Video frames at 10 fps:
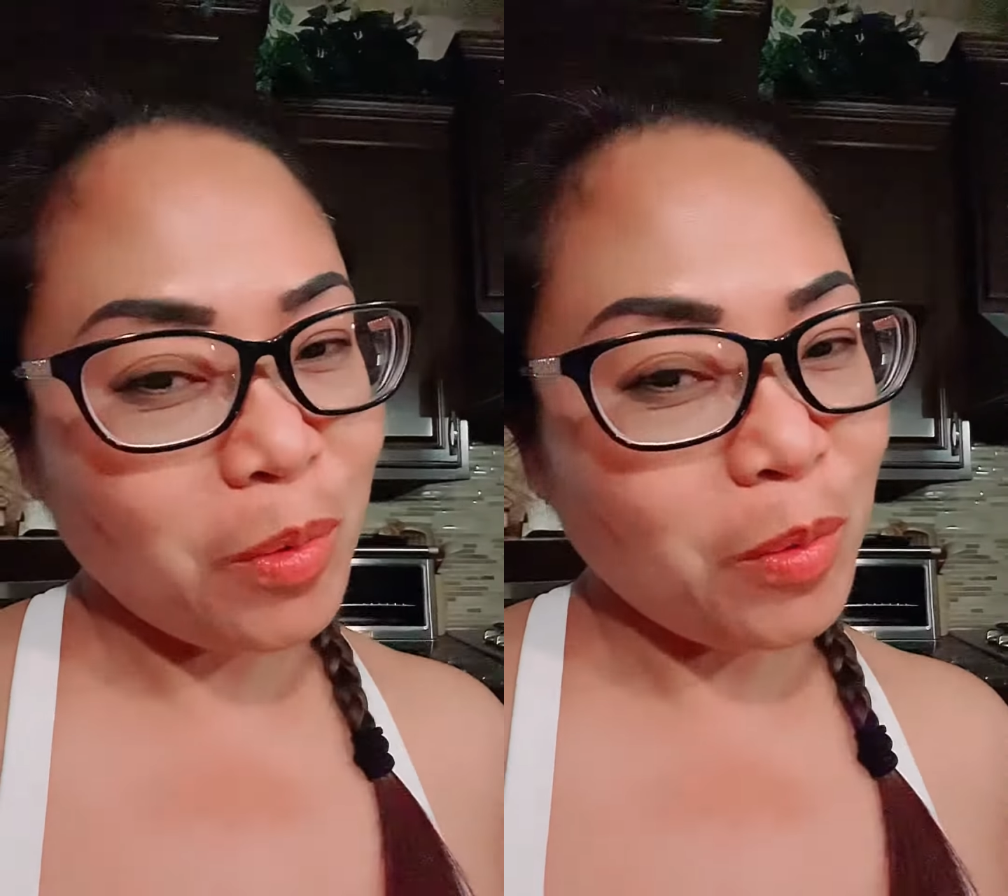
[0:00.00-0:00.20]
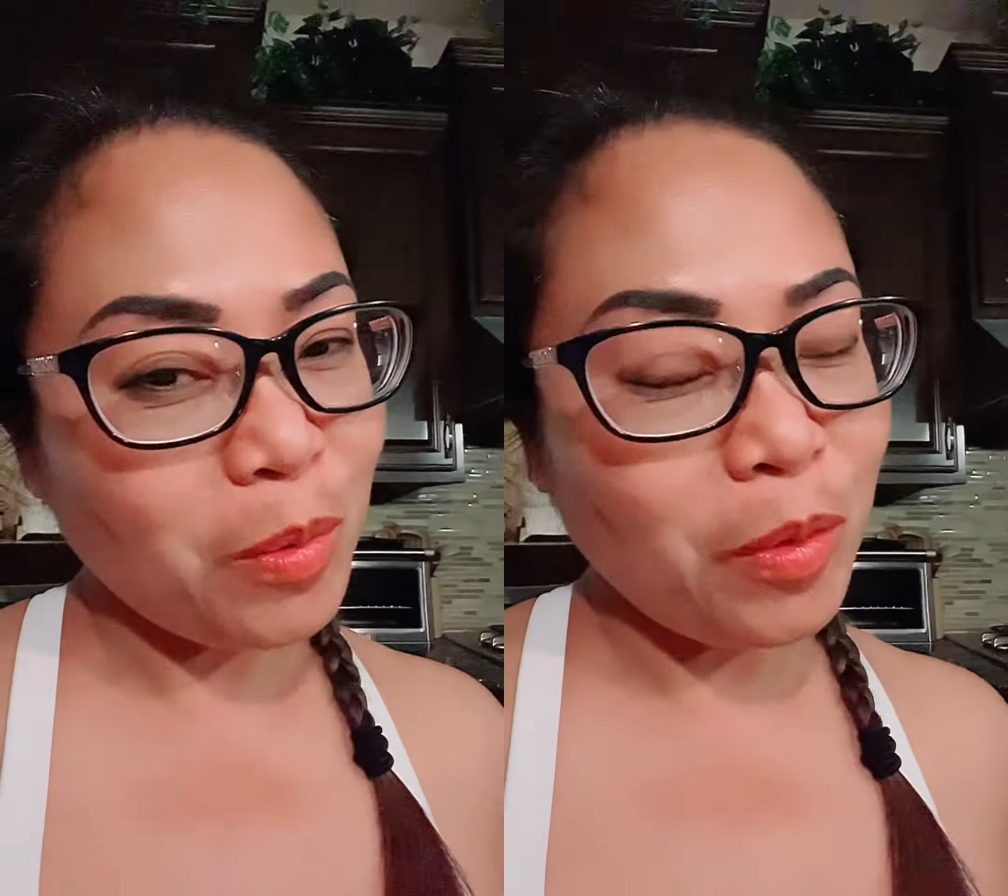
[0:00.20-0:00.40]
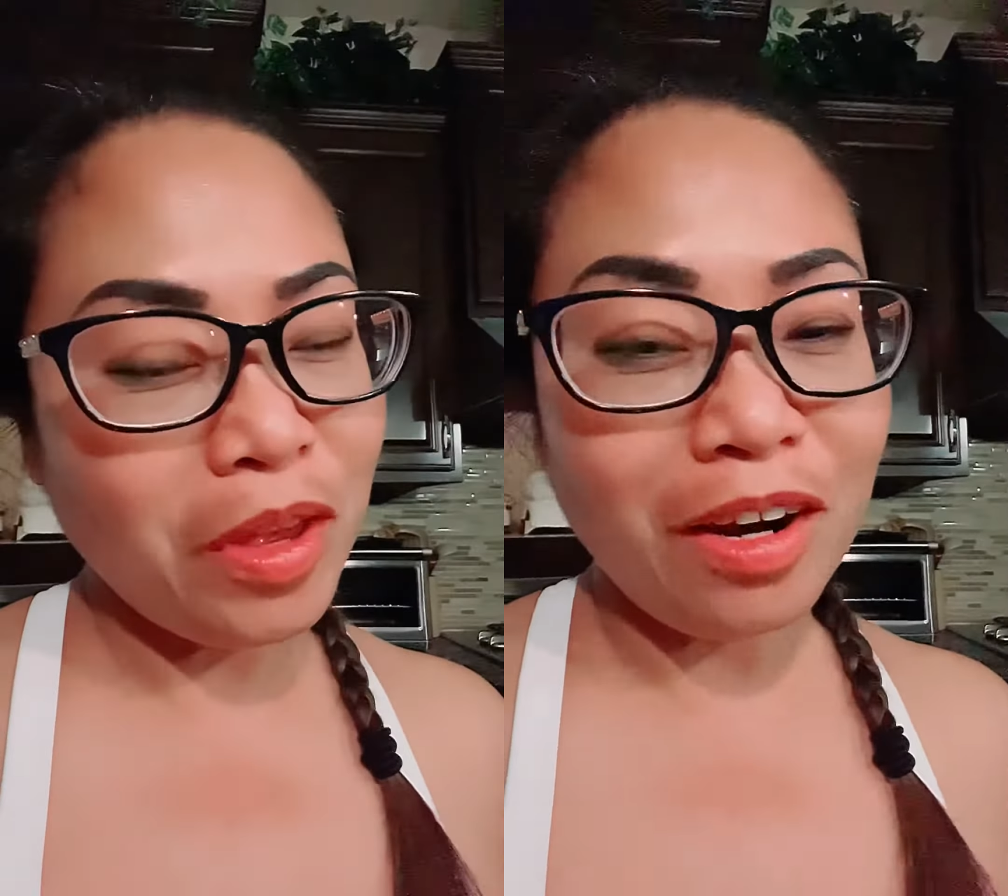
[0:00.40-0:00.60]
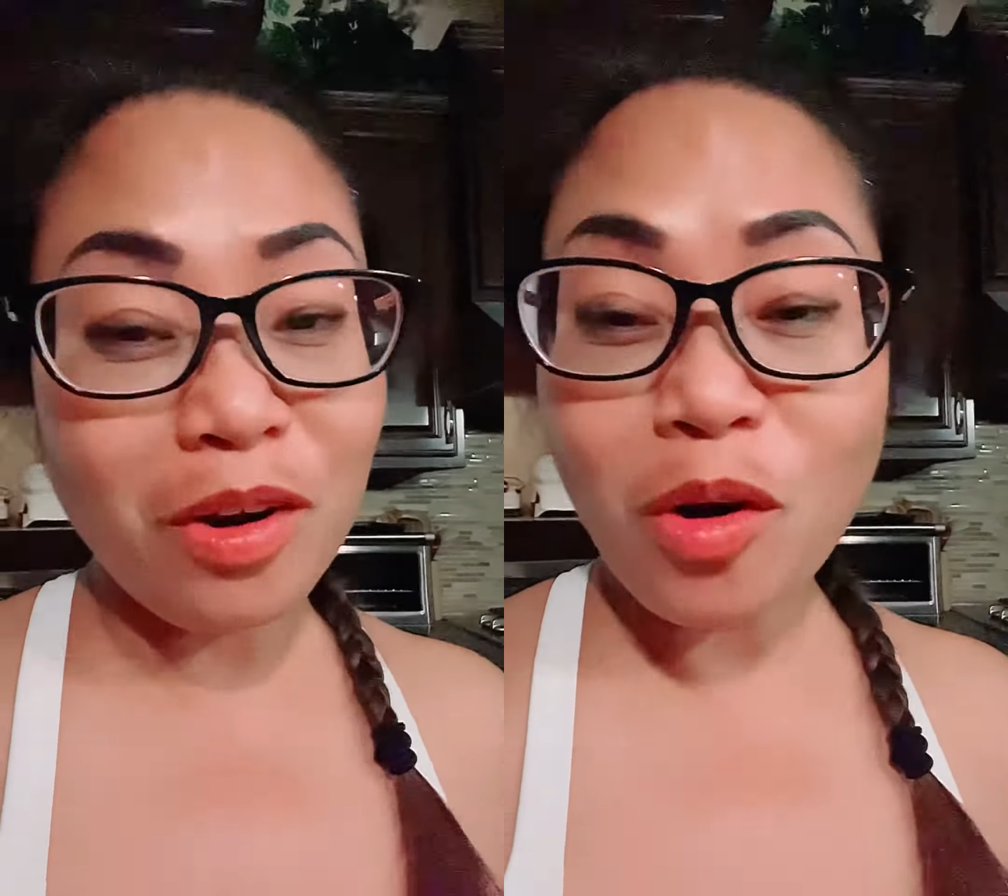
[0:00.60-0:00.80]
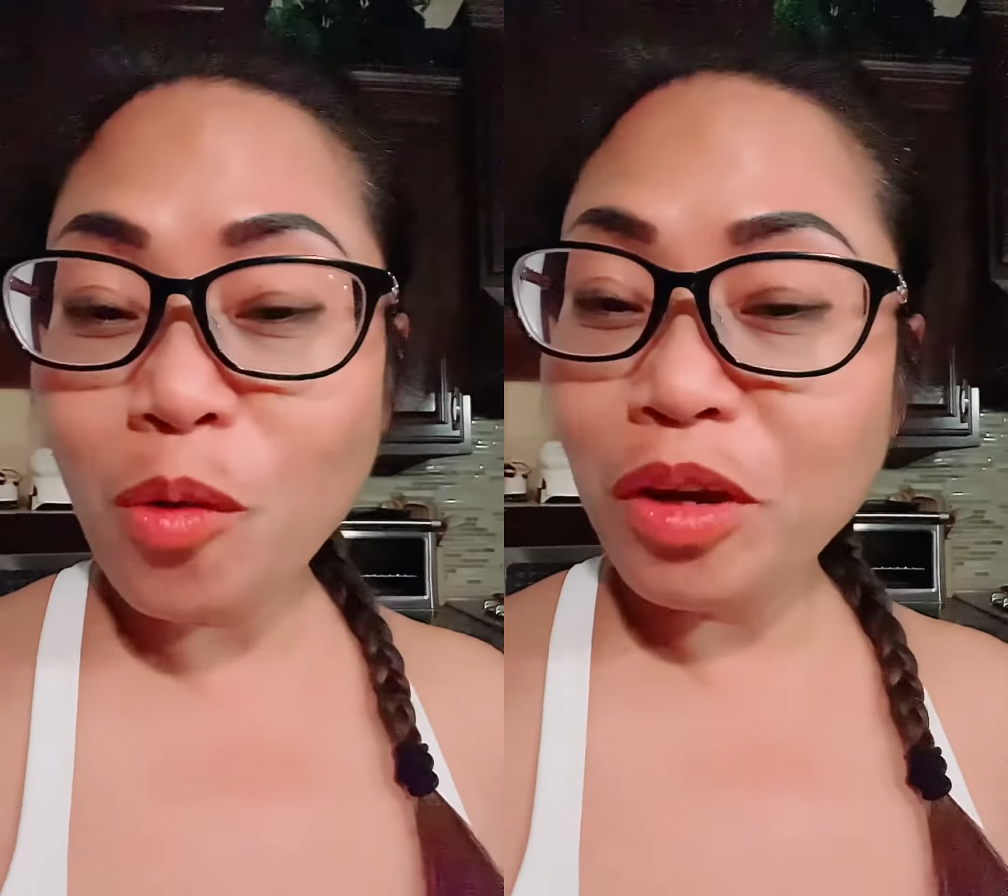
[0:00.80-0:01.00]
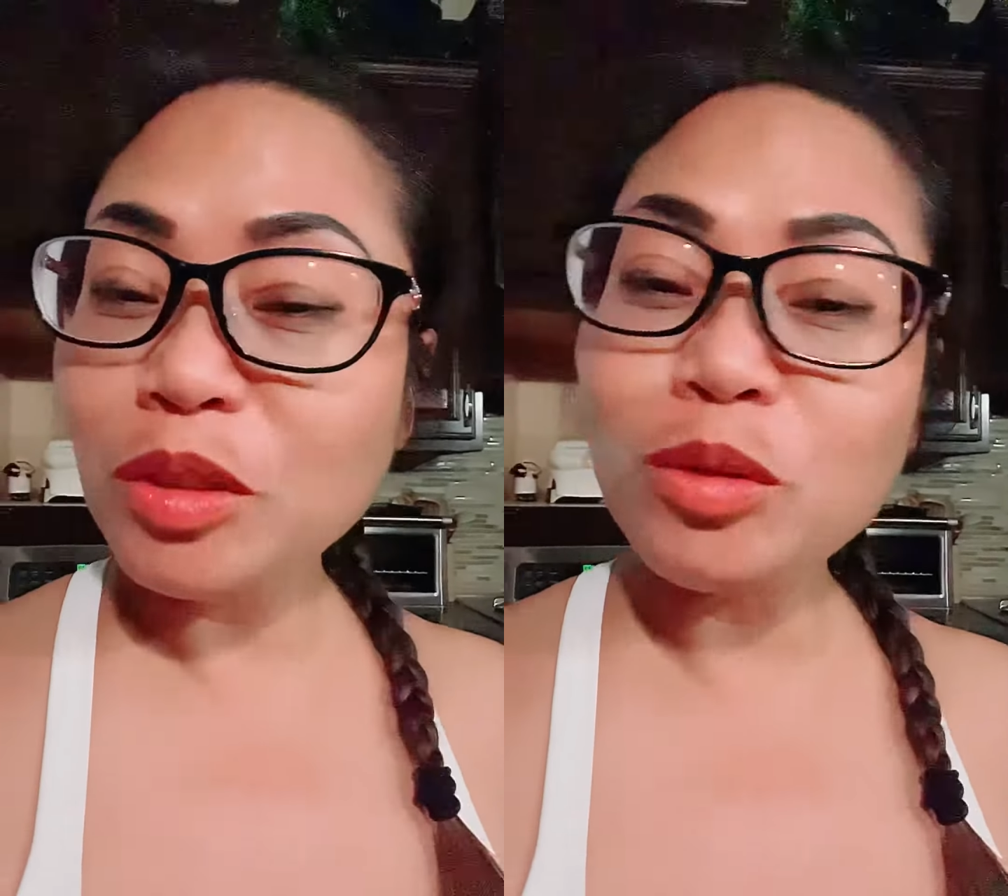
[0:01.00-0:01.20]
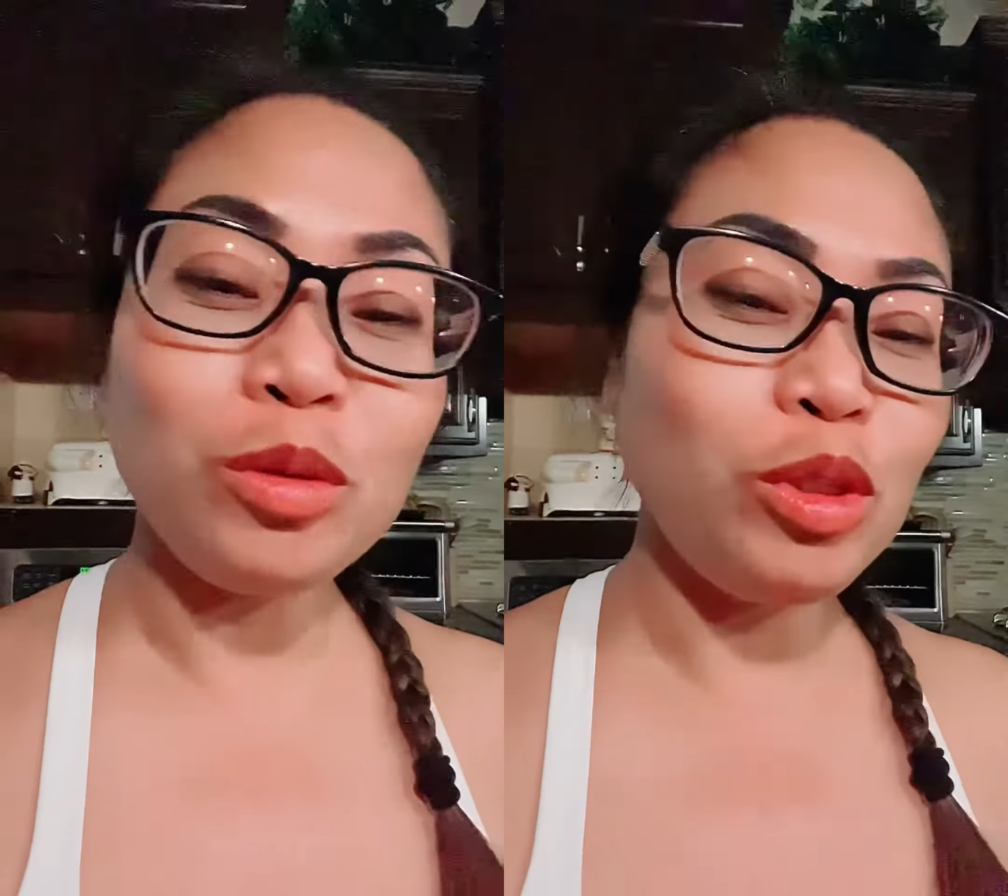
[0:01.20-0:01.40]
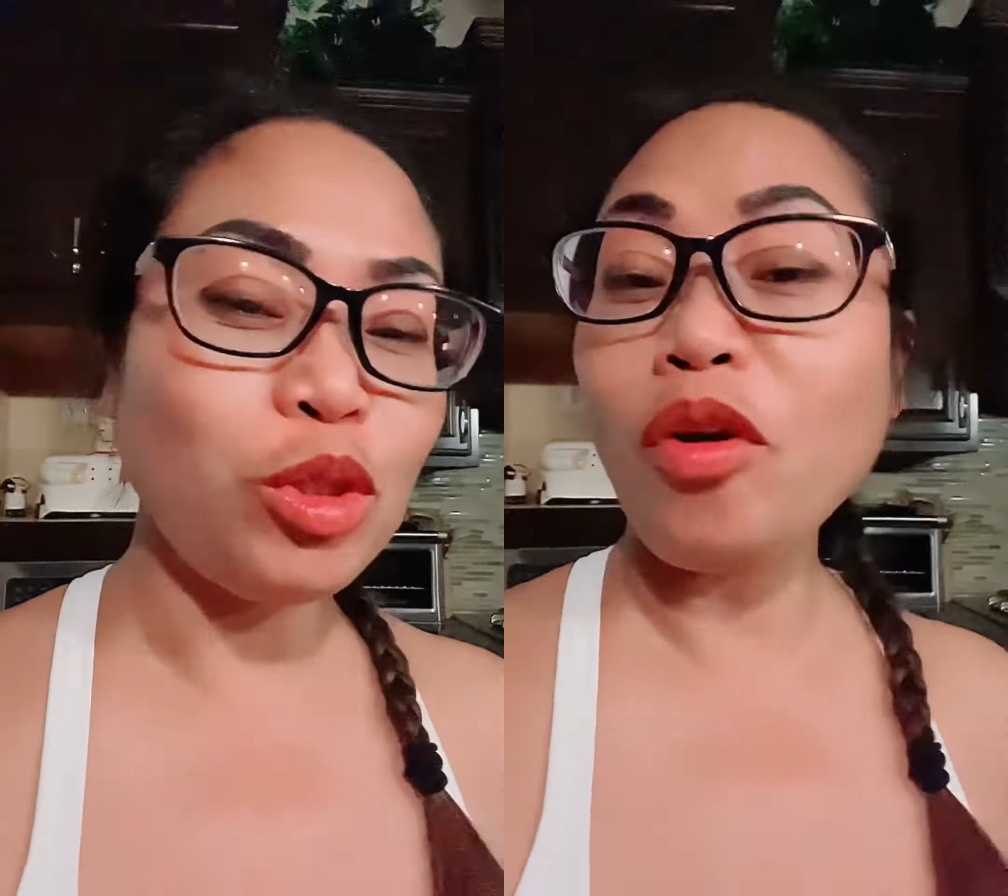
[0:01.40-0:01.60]
we are going to
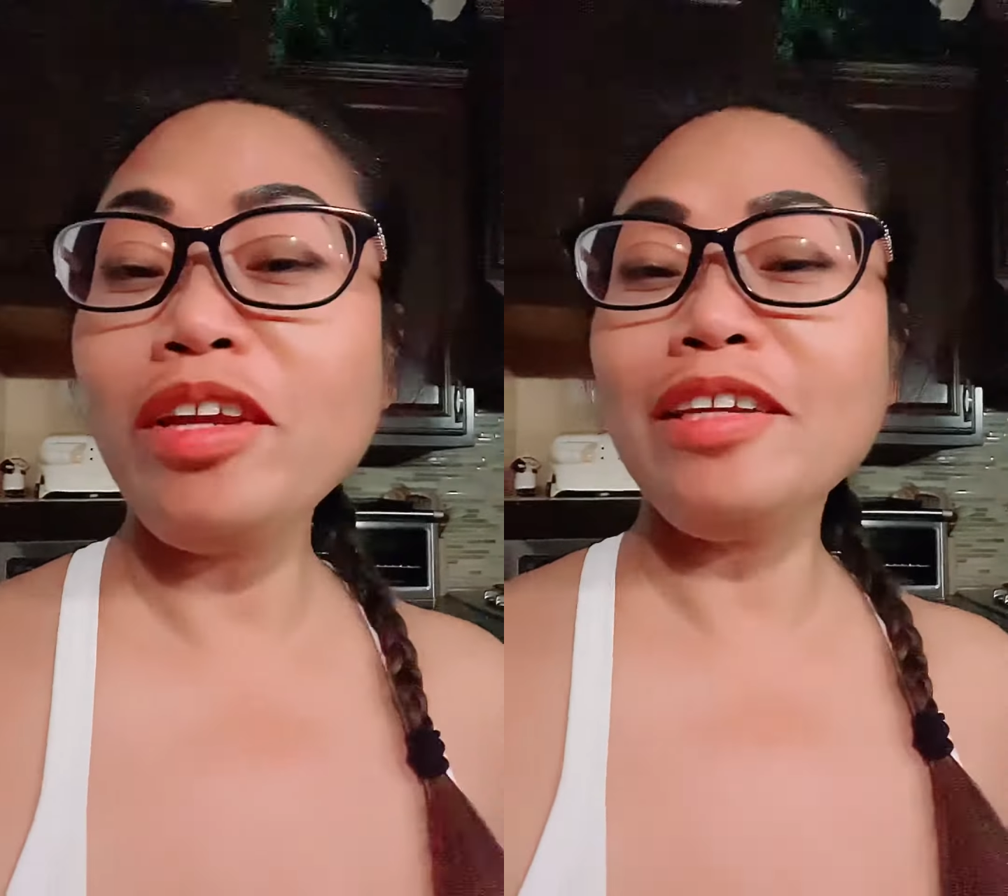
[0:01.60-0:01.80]
join